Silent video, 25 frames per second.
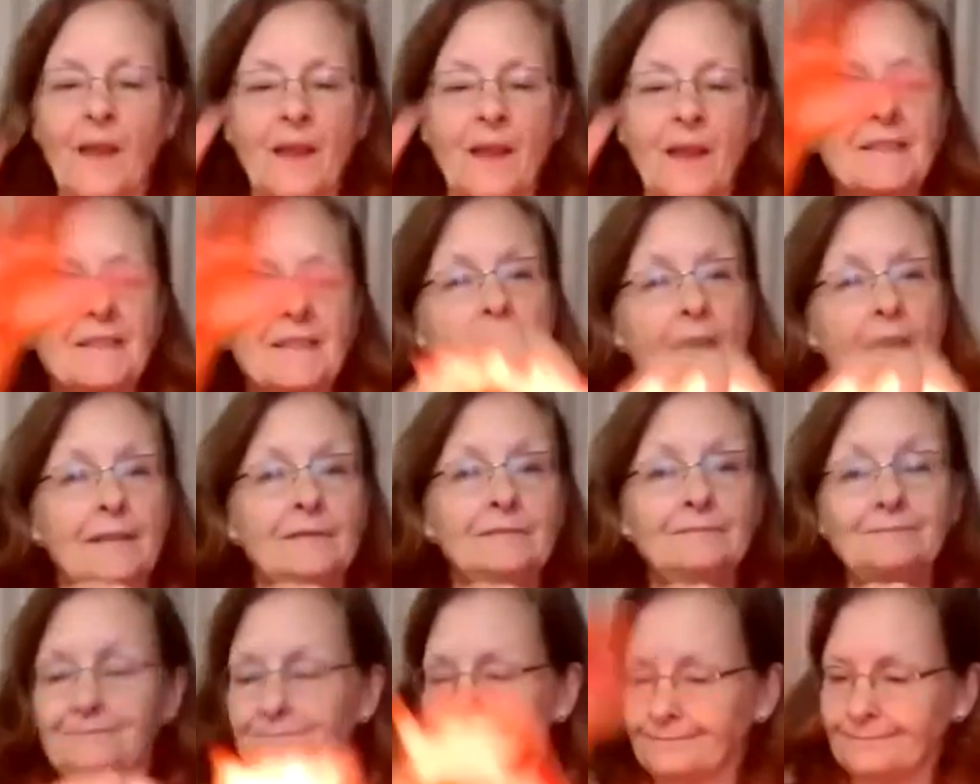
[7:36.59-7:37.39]

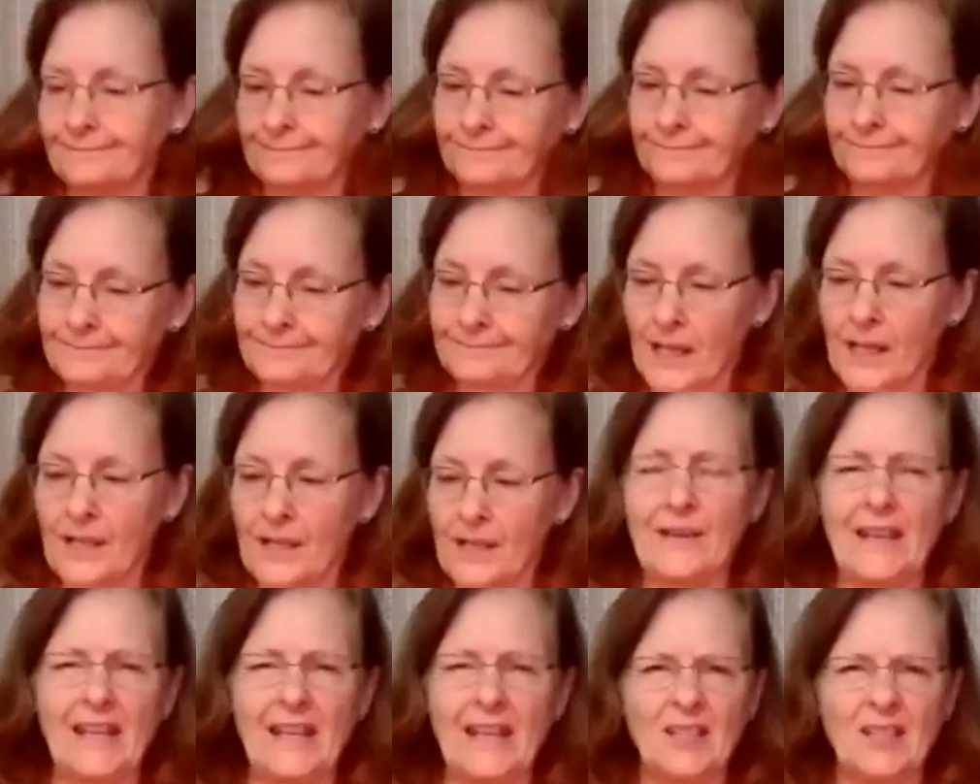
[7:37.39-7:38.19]
Sun,
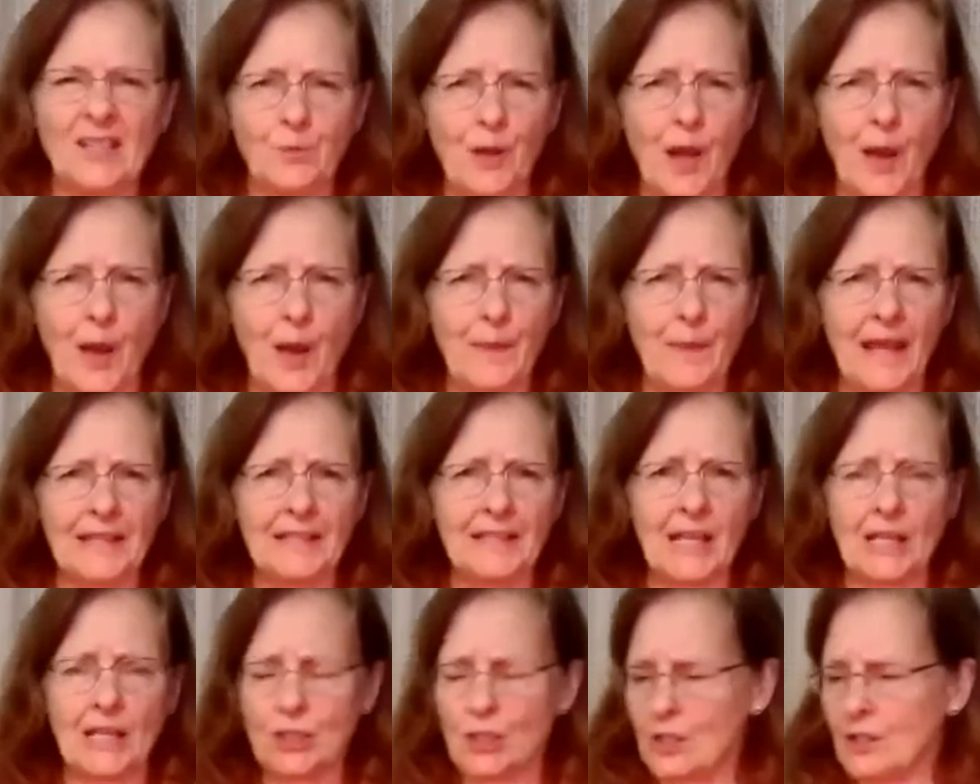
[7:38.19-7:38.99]
Venus, we're not paying
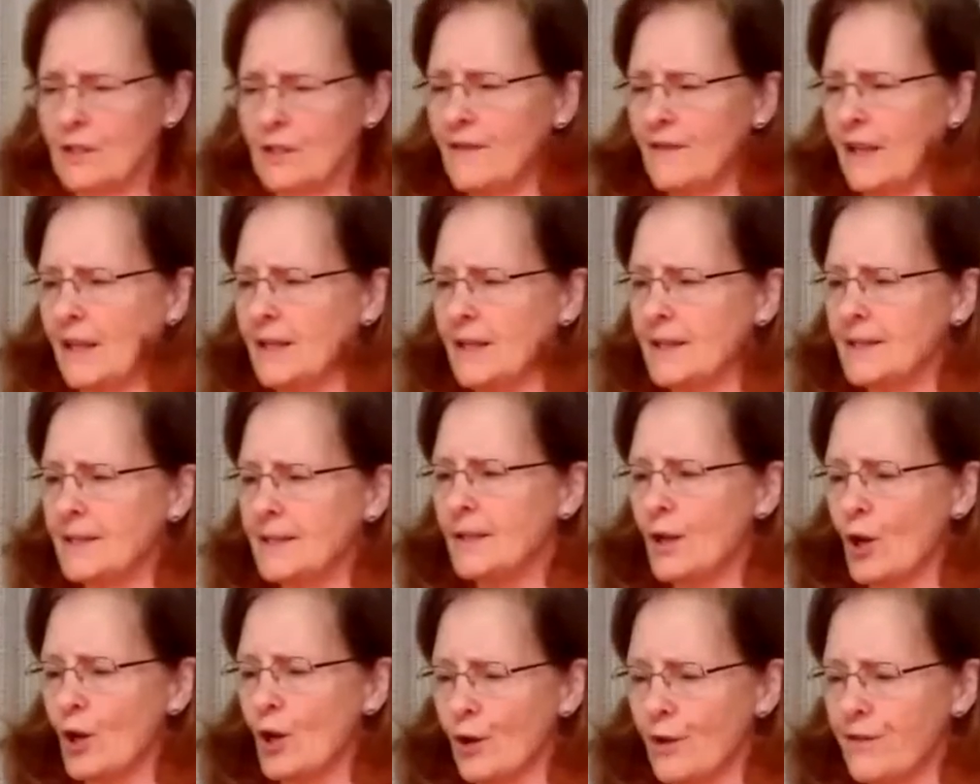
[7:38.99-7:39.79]
attention to Venus.
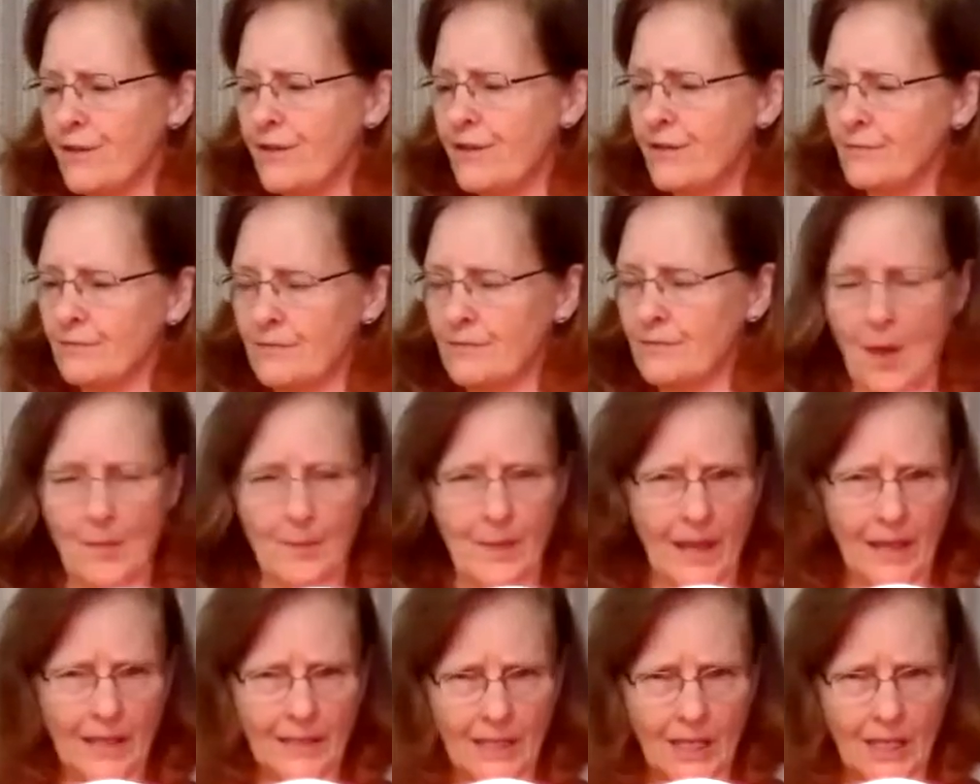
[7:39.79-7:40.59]
Earth, not
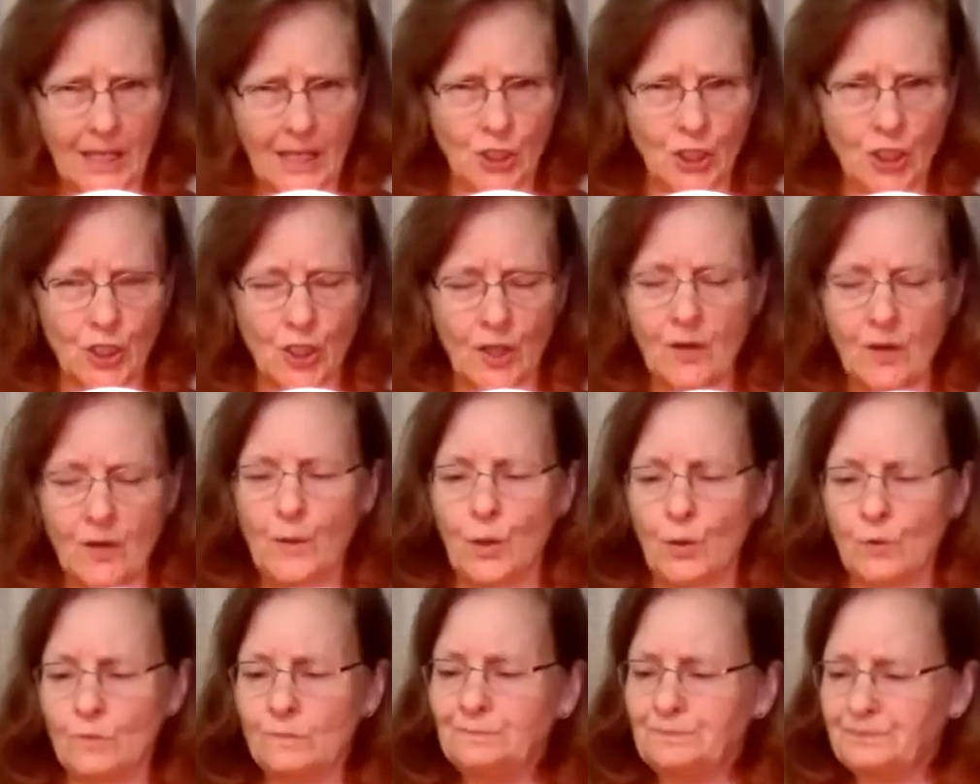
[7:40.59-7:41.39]
paying attention to the
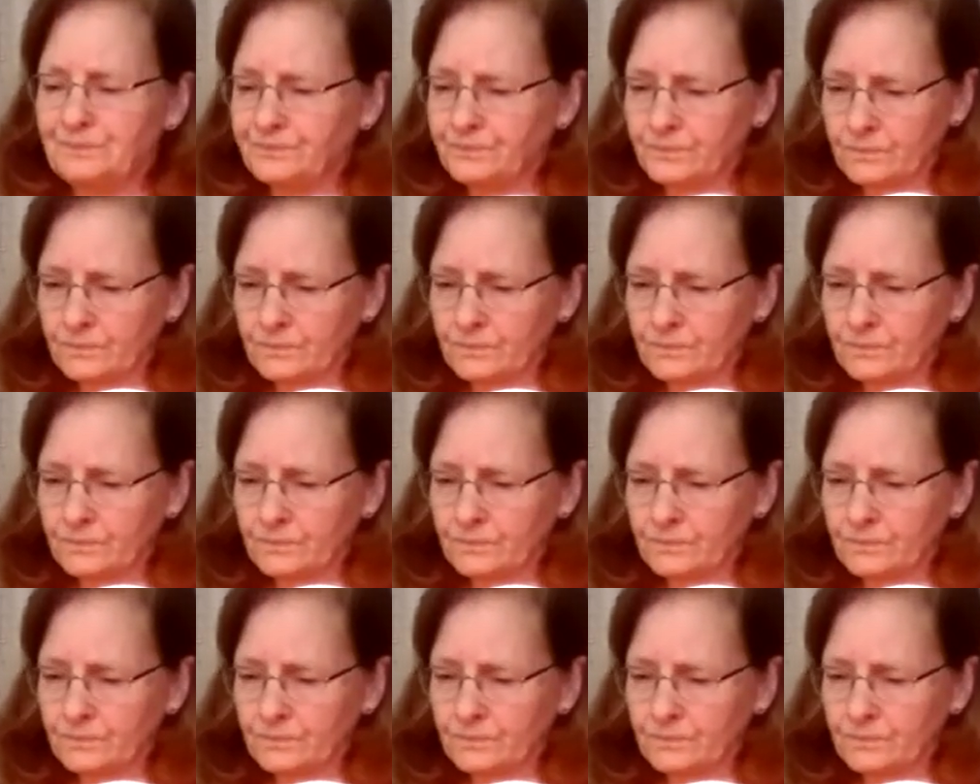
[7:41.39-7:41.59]
moon.